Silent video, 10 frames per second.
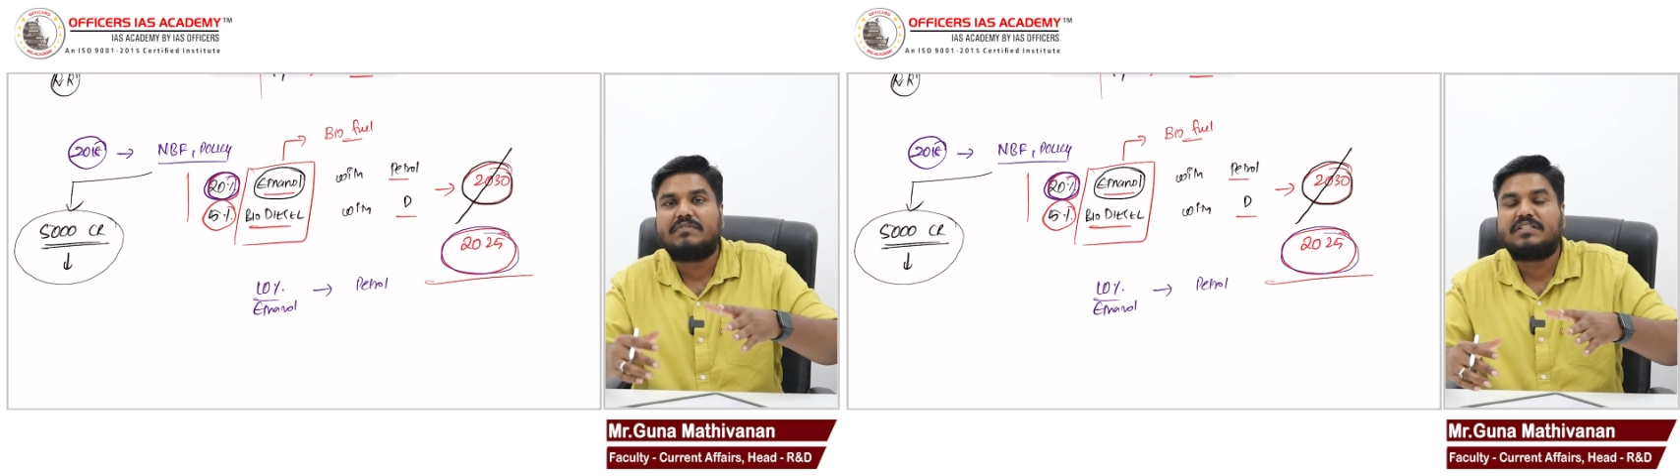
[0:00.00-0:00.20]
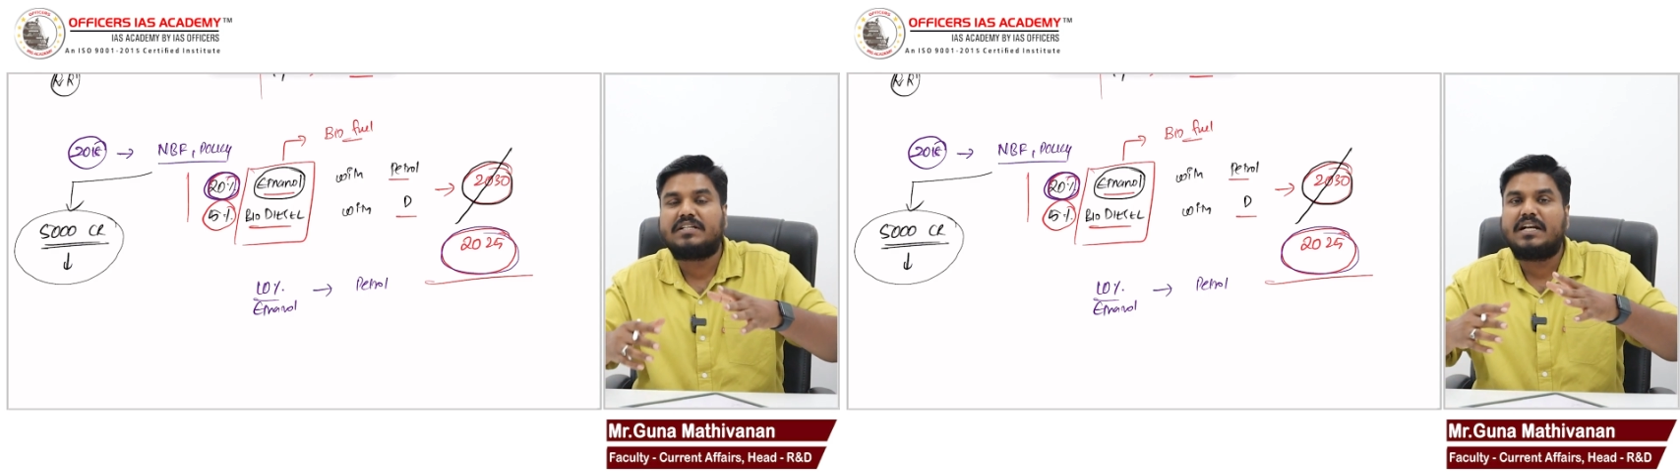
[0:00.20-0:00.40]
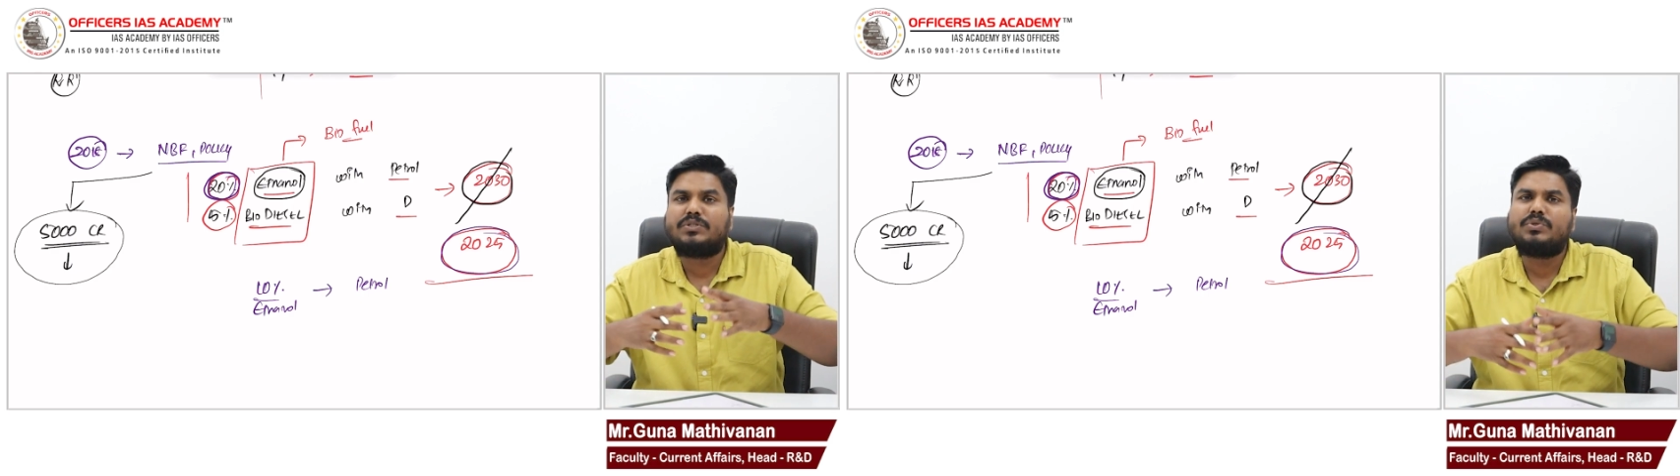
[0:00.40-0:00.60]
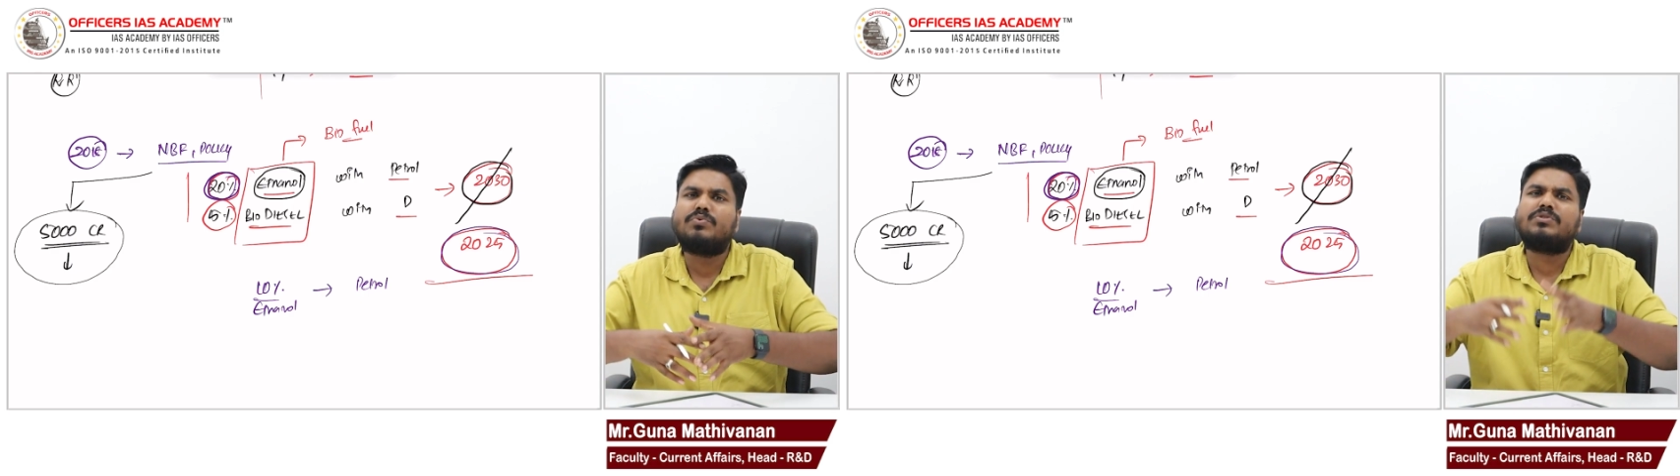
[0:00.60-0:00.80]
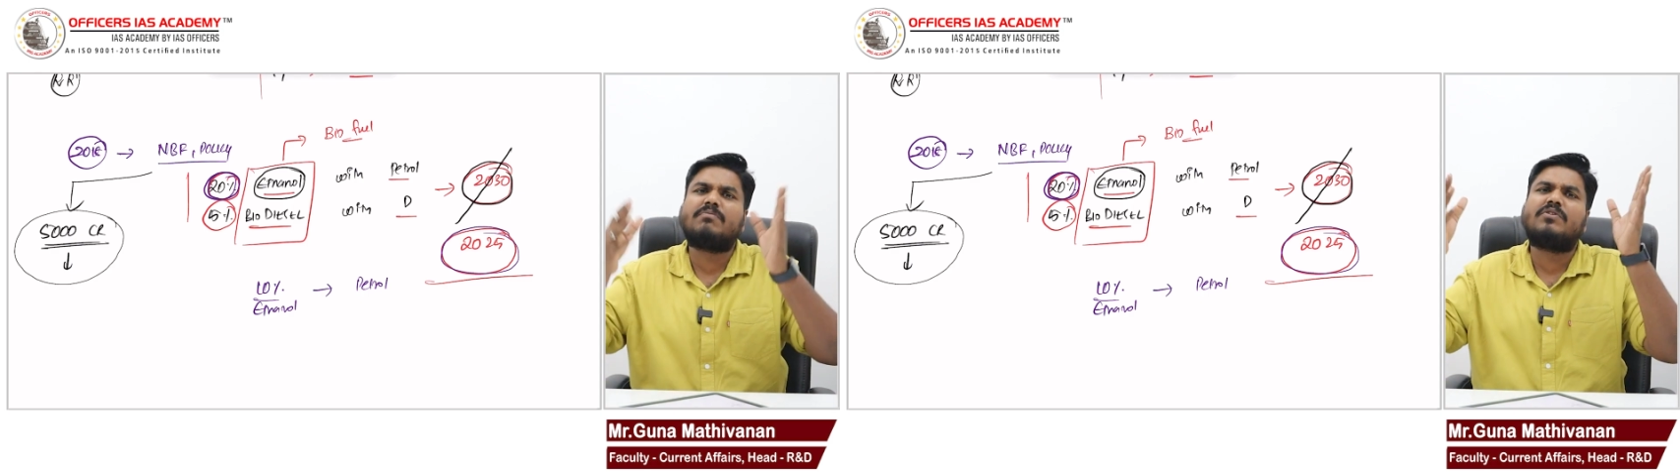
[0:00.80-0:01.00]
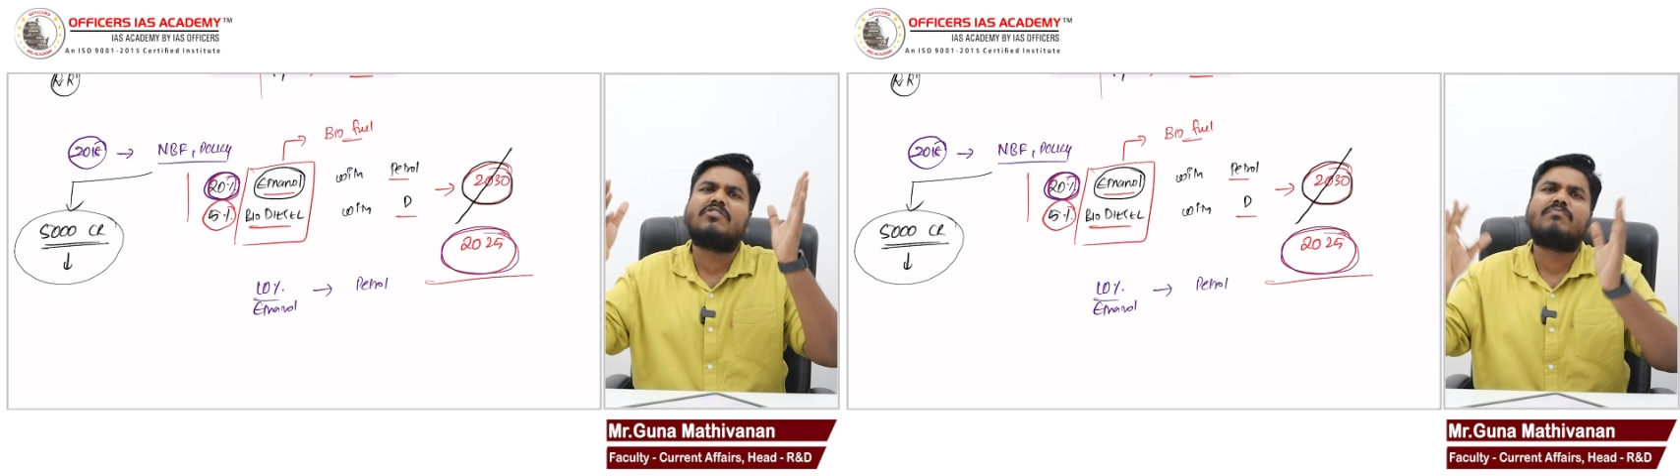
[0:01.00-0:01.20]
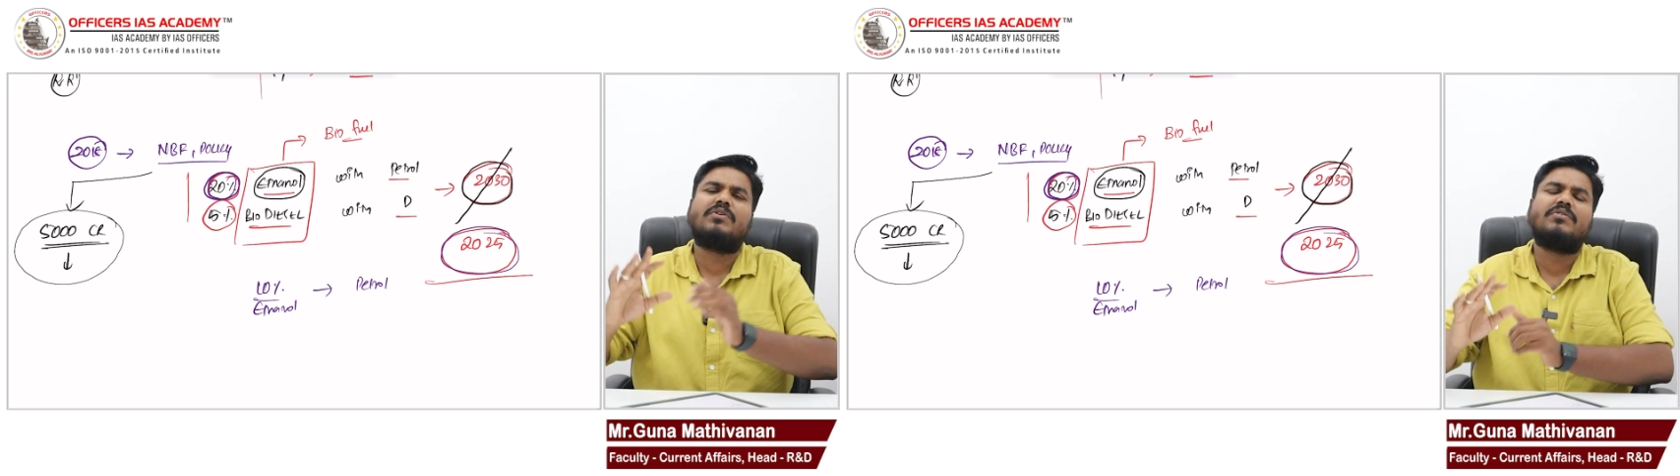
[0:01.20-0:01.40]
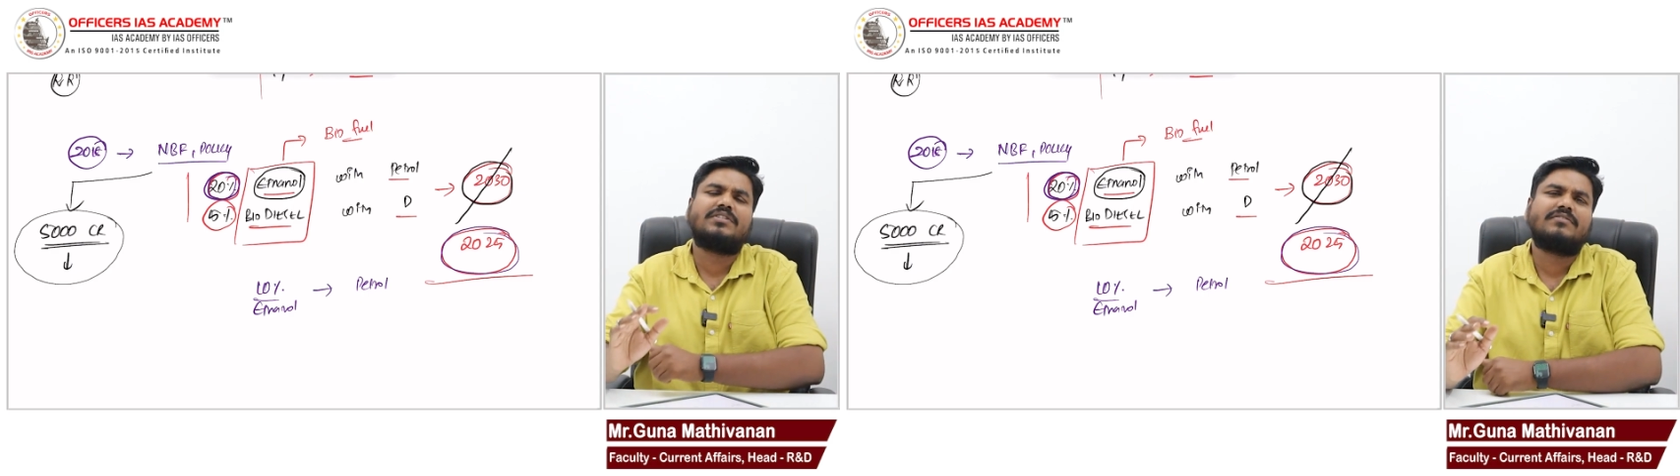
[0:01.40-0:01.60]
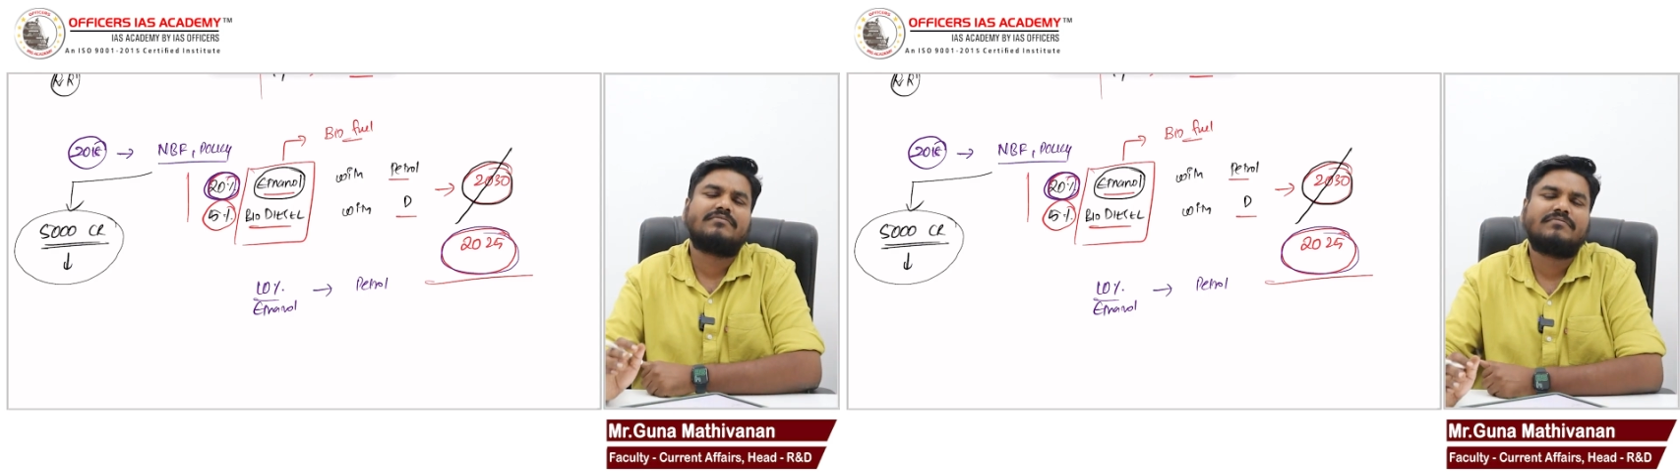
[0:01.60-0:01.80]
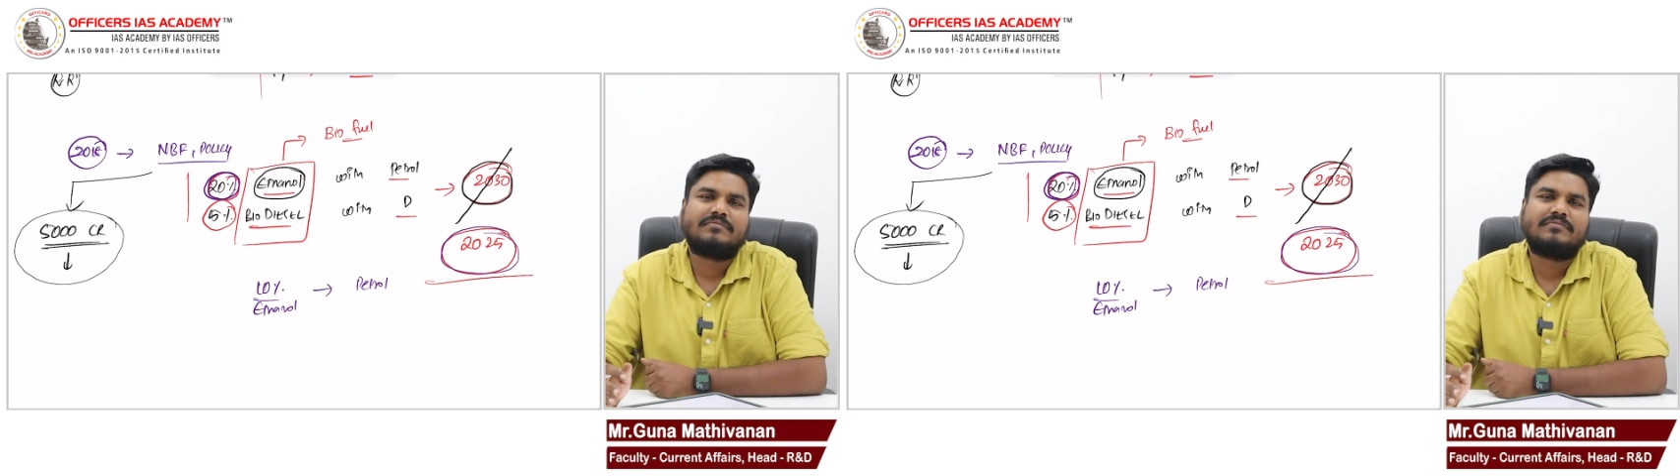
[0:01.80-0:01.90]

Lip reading: which creates huge amount of pollution.